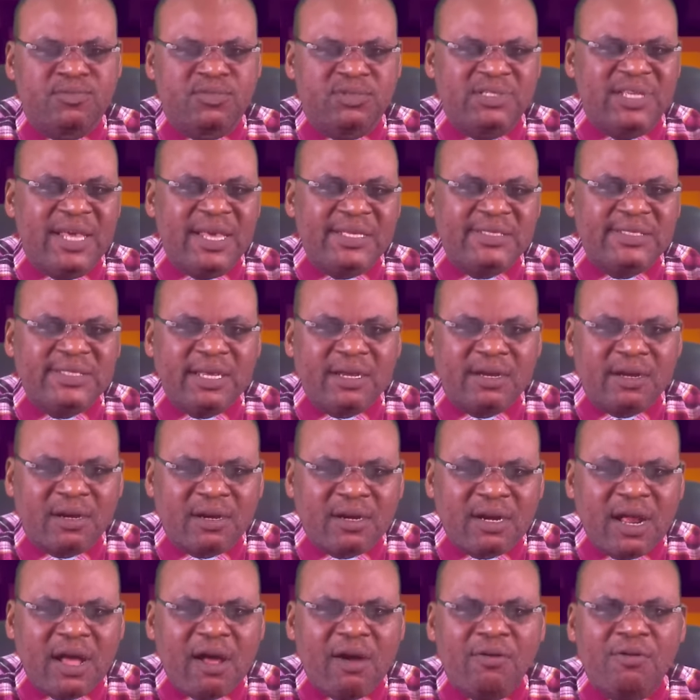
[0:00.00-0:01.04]
There is a
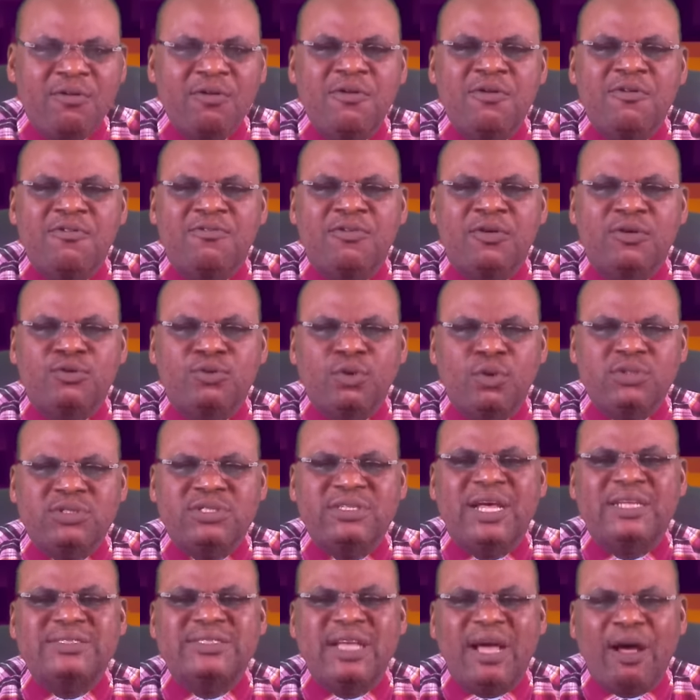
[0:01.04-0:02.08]
crown for those
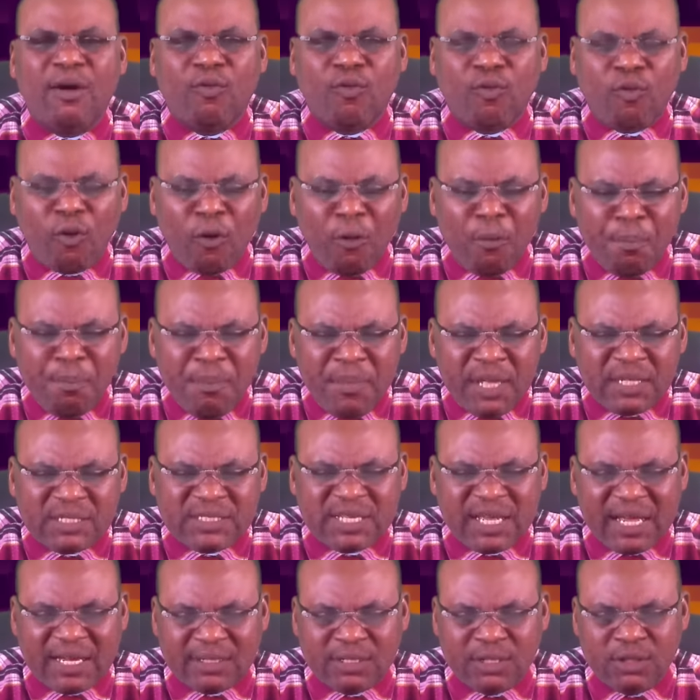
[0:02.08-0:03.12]
that are
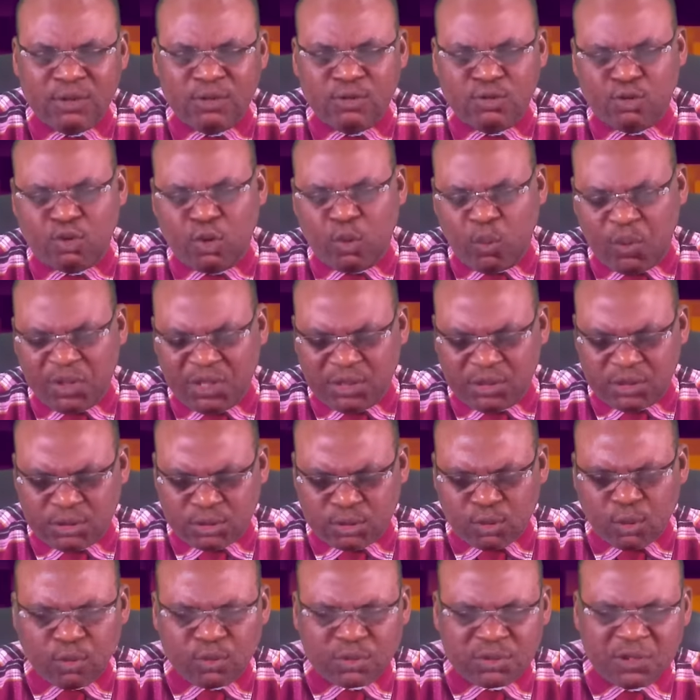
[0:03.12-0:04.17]
committed to winning
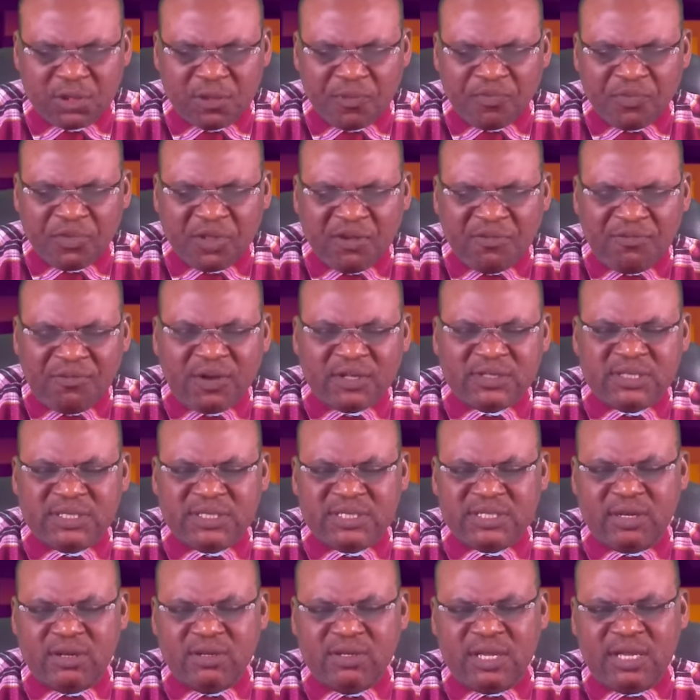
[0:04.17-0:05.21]
souls. 1
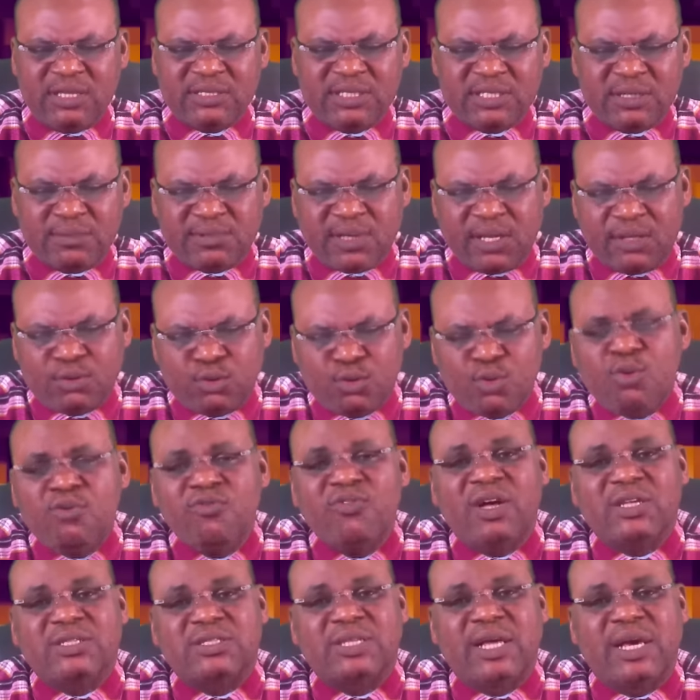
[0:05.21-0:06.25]
Thessalonians chapter 2
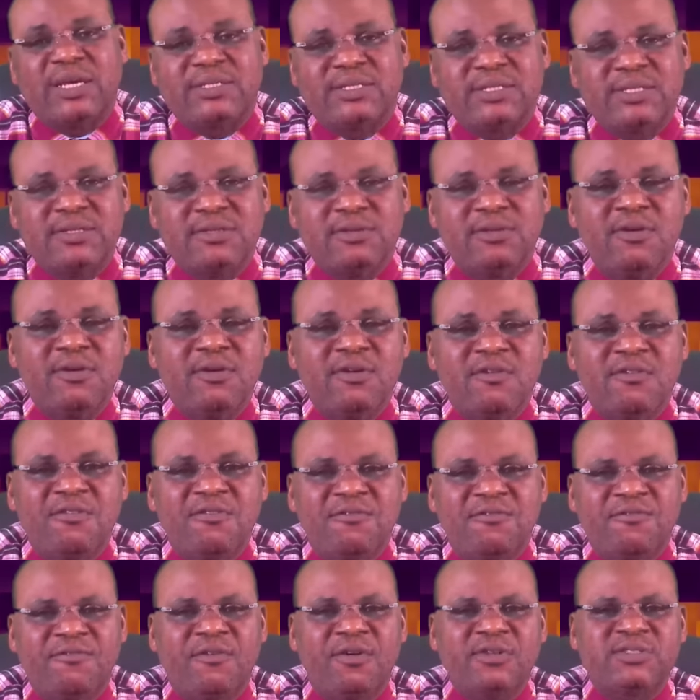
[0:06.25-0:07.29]
verse 19.
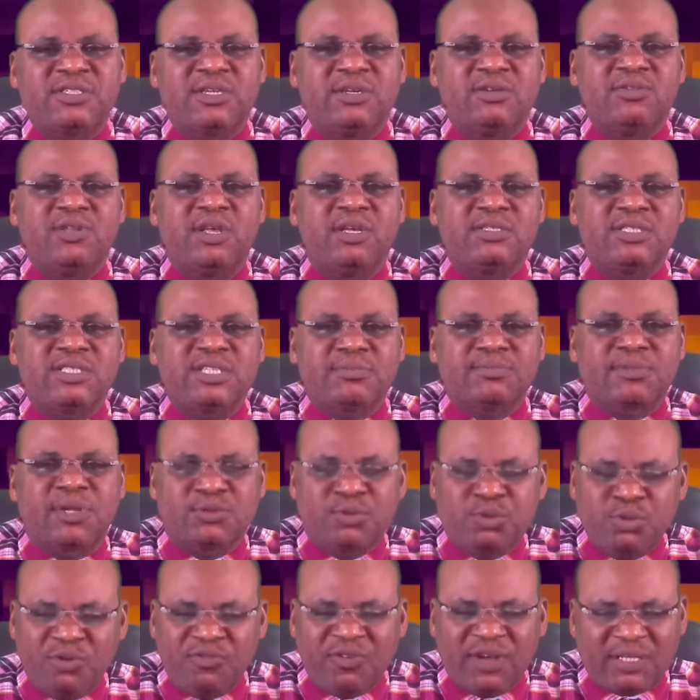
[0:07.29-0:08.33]
1 Thessalonians
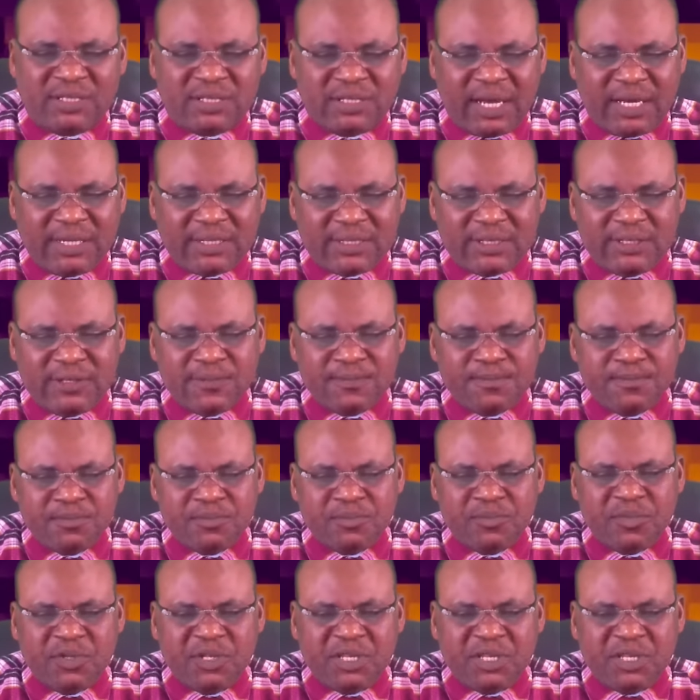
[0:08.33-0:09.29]
chapter 2 verse 19.